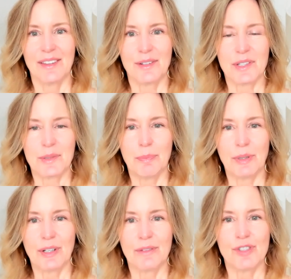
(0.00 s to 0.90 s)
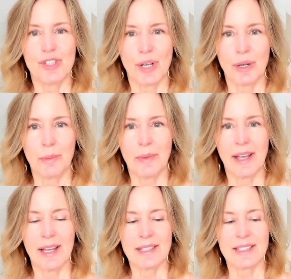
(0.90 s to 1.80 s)
There's this book of Job,
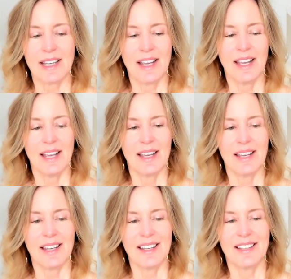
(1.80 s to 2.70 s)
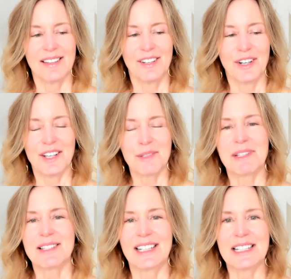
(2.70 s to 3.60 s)
and her
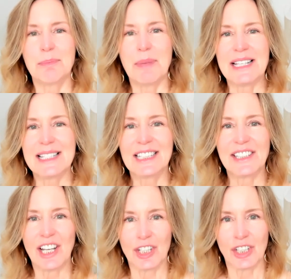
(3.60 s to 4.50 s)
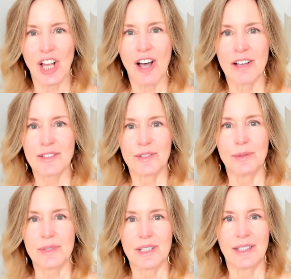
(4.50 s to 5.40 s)
husband said it's basically a
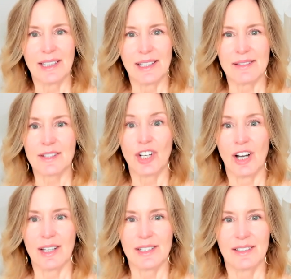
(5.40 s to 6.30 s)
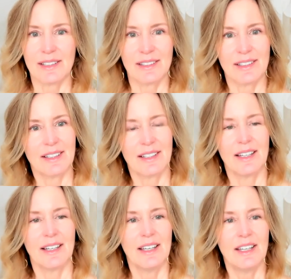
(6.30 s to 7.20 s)
lawsuit against God.
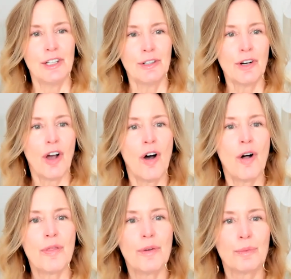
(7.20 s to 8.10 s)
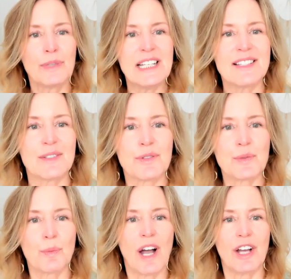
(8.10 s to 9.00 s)
Here are all the
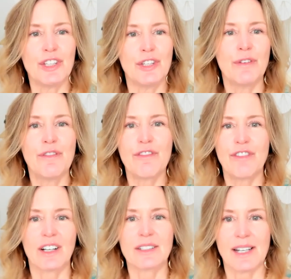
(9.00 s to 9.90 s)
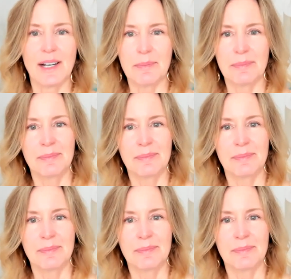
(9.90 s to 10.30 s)
reasons why you fucked up.